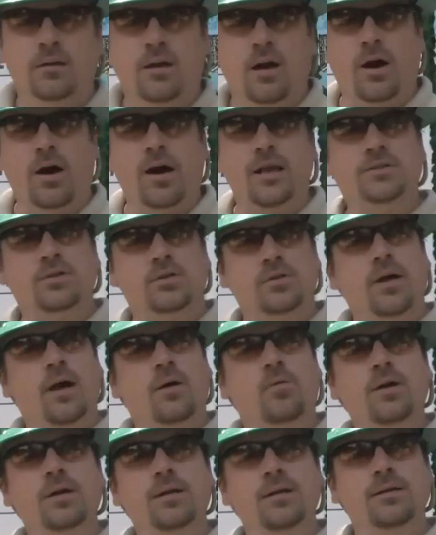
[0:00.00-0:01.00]
All right, so now
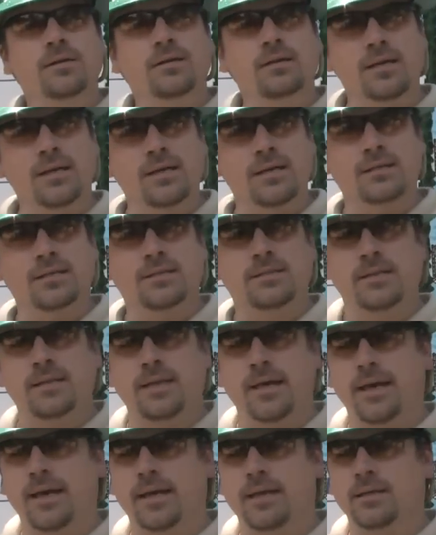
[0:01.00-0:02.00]
one of the things
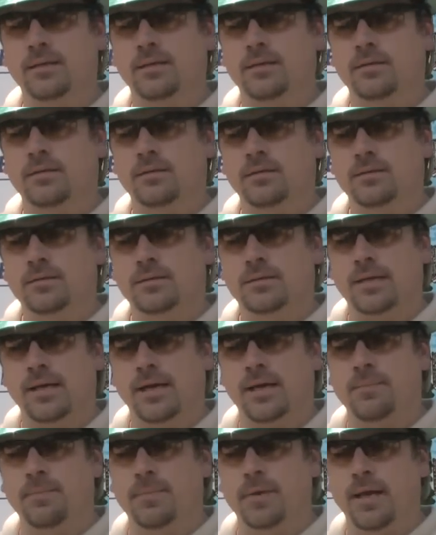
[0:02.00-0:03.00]
that has
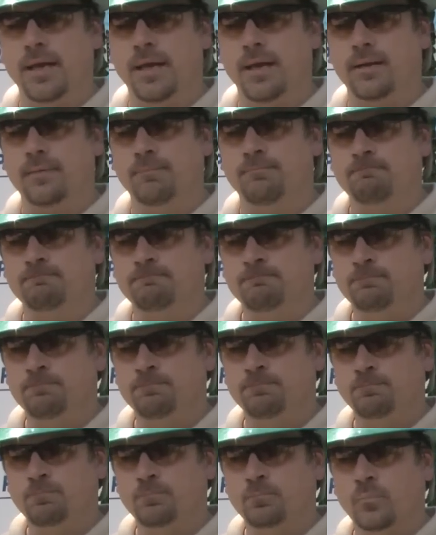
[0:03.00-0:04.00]
kind of been
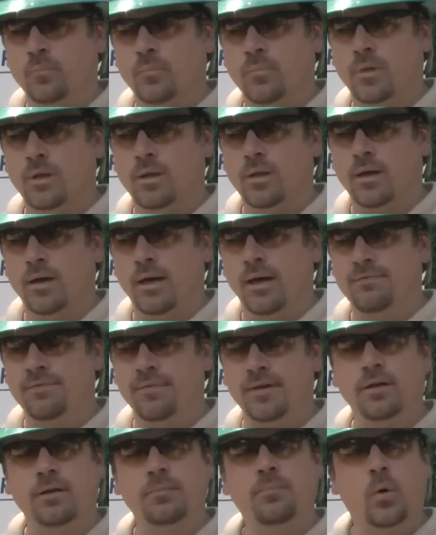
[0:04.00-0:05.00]

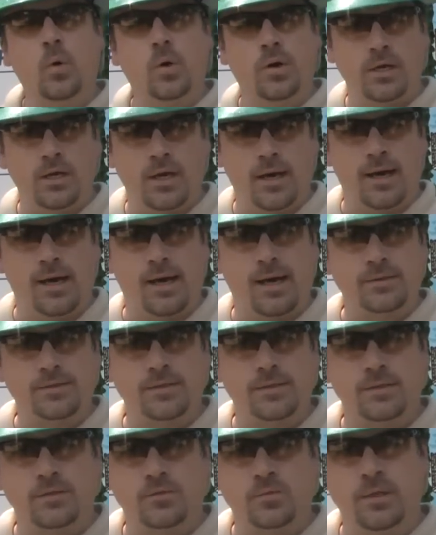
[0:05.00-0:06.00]
very important to
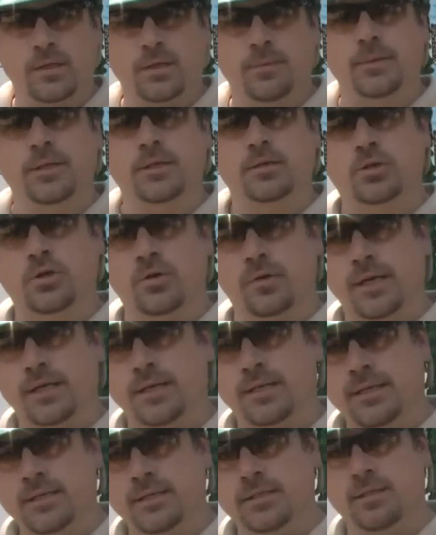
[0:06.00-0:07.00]
us is when you build green,
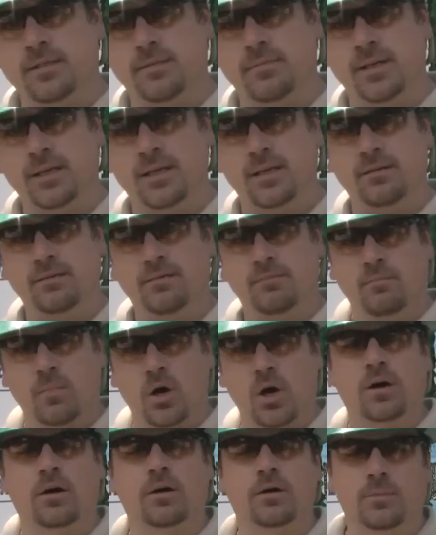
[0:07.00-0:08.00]
it needs to be
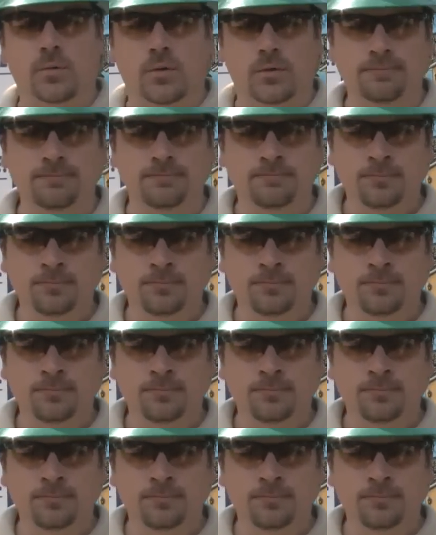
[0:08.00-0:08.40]
marketable.